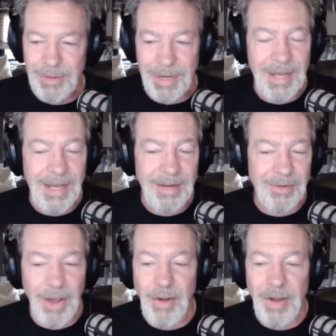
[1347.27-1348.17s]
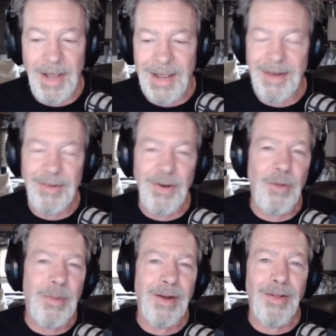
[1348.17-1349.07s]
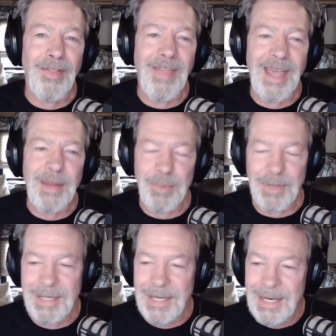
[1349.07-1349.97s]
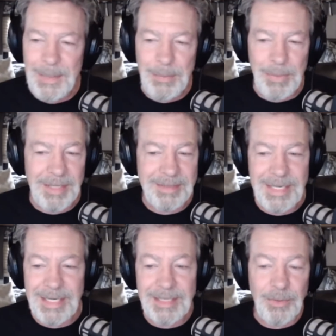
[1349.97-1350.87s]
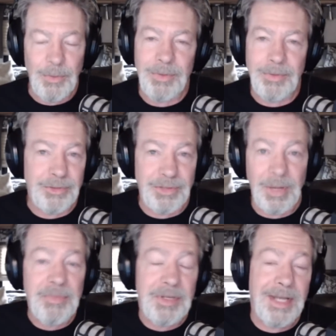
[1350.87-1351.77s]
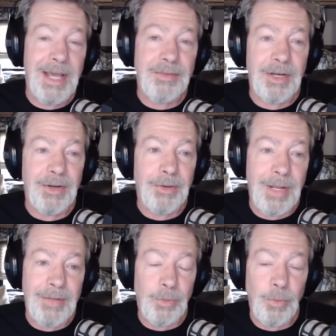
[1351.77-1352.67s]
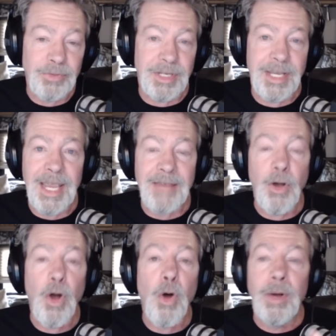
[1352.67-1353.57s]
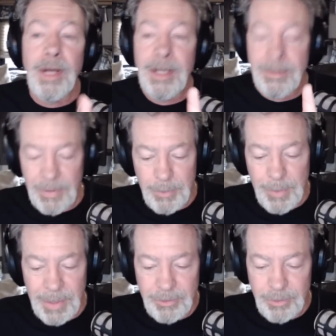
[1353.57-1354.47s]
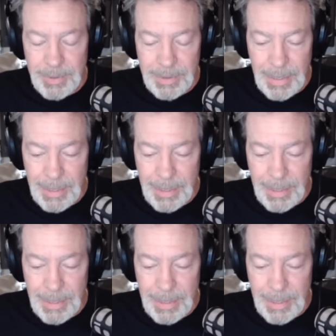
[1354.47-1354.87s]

I don't know. I don't know about all that, but I tell you, there's something down there, and there was a cave. Oh, that reminds me.